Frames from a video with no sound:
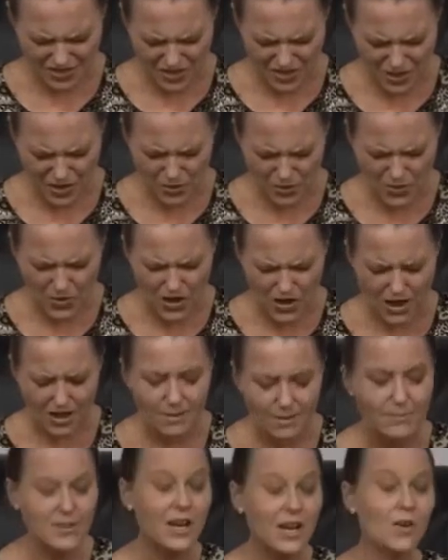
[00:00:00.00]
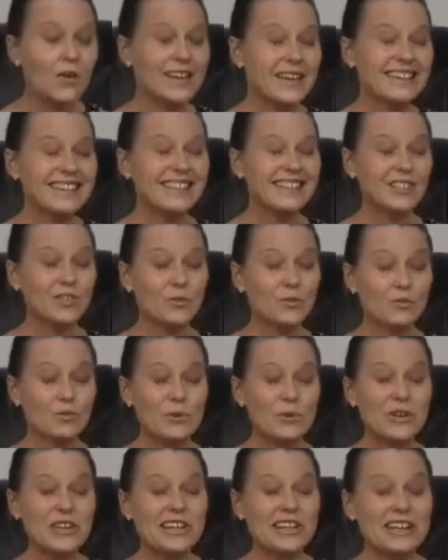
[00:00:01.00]
So I'm going to
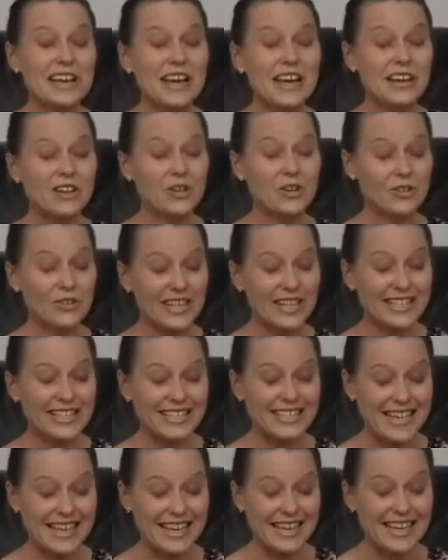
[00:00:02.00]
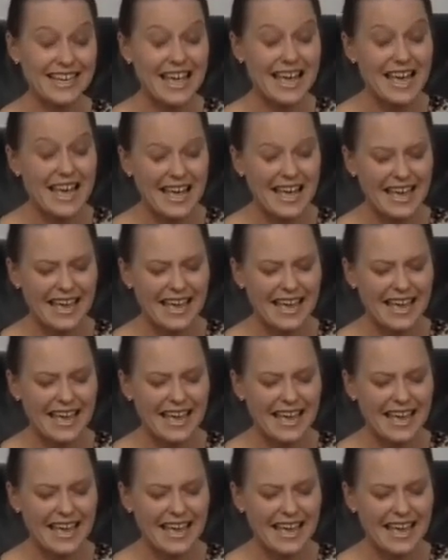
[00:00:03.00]
bring a greeting